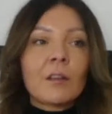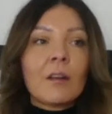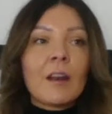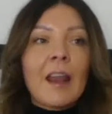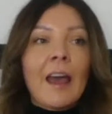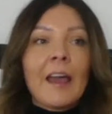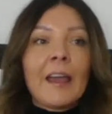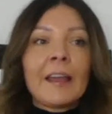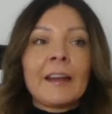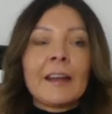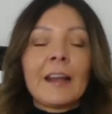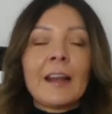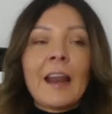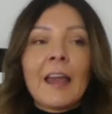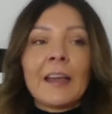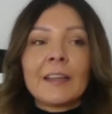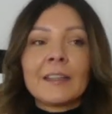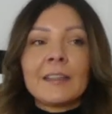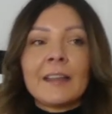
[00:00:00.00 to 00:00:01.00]
online,
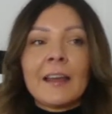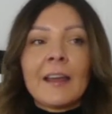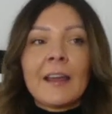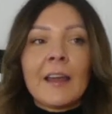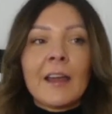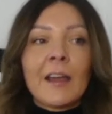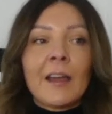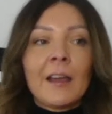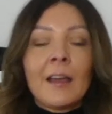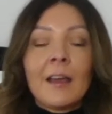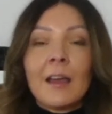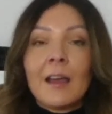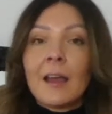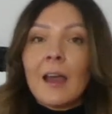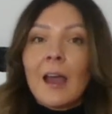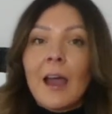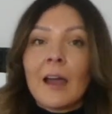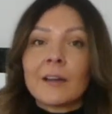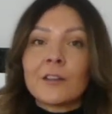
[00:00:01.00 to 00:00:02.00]
like the
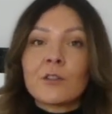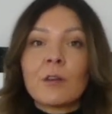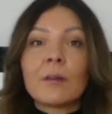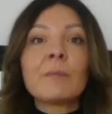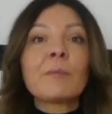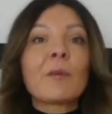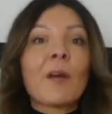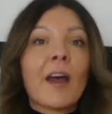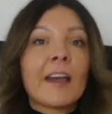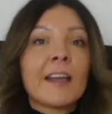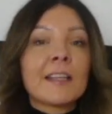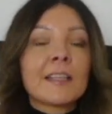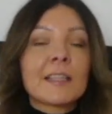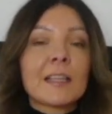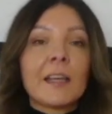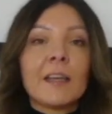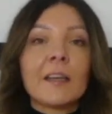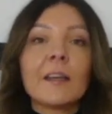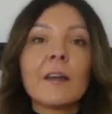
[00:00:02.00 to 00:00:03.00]
actual price,
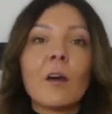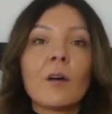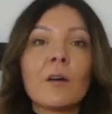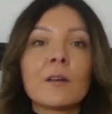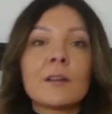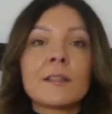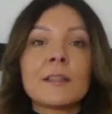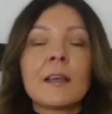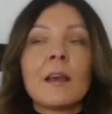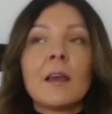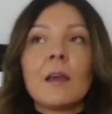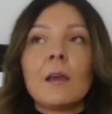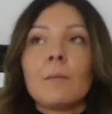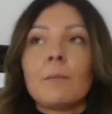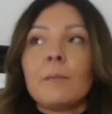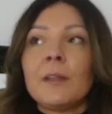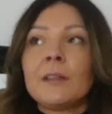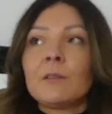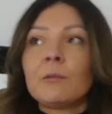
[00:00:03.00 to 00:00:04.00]
it goes
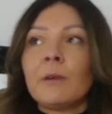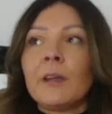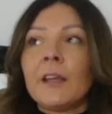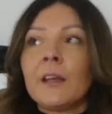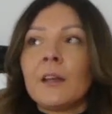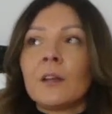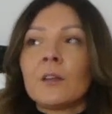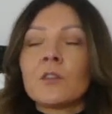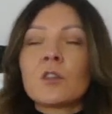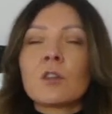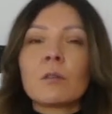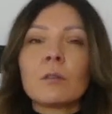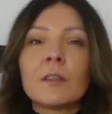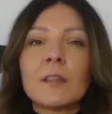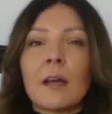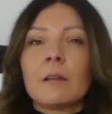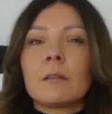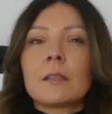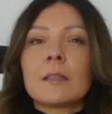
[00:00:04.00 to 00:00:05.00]
between
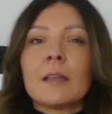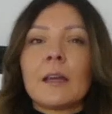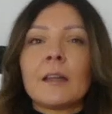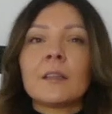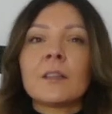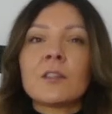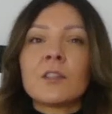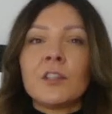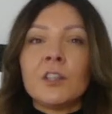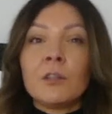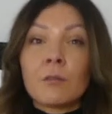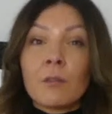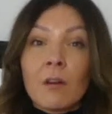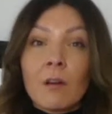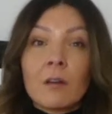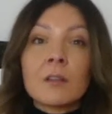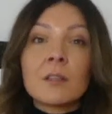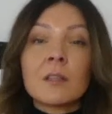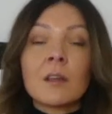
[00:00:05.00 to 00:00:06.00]
2000
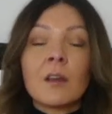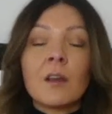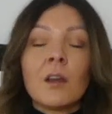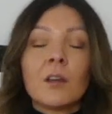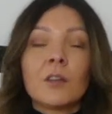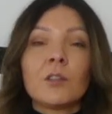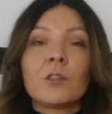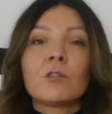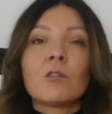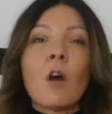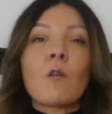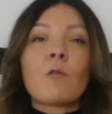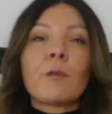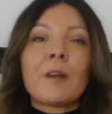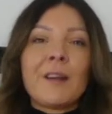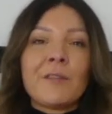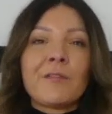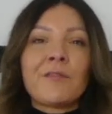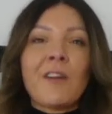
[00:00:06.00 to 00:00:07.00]
euros you don't
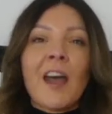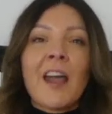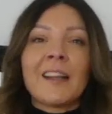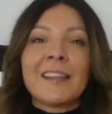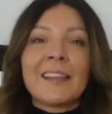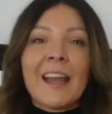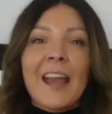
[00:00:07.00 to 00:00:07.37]
really find